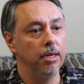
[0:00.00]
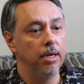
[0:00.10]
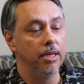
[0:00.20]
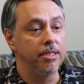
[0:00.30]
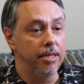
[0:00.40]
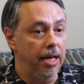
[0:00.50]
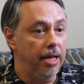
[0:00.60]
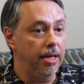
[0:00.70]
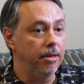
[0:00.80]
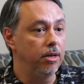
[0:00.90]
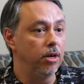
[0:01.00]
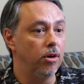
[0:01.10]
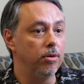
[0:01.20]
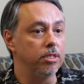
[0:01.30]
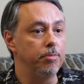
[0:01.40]
And today, you
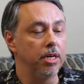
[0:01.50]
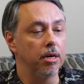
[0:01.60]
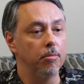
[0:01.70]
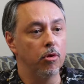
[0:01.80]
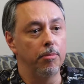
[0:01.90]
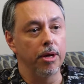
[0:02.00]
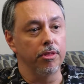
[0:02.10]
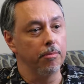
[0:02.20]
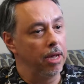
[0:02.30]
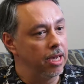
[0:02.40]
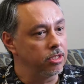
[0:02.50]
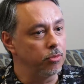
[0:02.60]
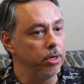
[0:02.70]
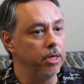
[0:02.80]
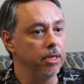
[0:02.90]
know, it's become more about the mass
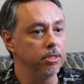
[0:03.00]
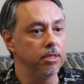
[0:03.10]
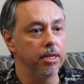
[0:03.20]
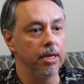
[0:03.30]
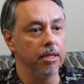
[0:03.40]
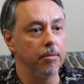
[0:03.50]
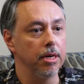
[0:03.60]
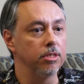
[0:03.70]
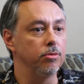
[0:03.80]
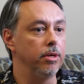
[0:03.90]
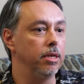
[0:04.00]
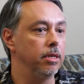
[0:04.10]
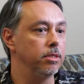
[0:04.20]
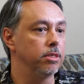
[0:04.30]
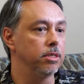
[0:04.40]
readings, the daily mass
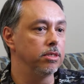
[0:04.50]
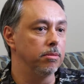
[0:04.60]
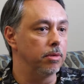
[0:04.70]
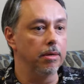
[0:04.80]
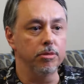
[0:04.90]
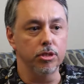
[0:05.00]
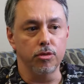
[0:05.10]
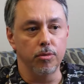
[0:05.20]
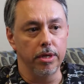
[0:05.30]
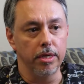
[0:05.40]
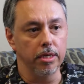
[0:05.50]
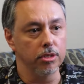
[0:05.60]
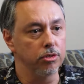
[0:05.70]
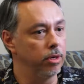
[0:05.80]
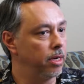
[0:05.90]
readings, sometimes just reading
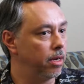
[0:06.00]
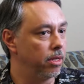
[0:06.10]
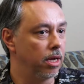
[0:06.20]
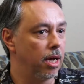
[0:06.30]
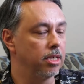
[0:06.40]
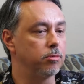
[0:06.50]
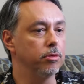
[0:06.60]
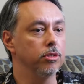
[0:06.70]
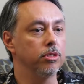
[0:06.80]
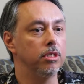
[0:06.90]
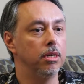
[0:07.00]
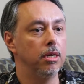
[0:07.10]
straight out of the Gospels.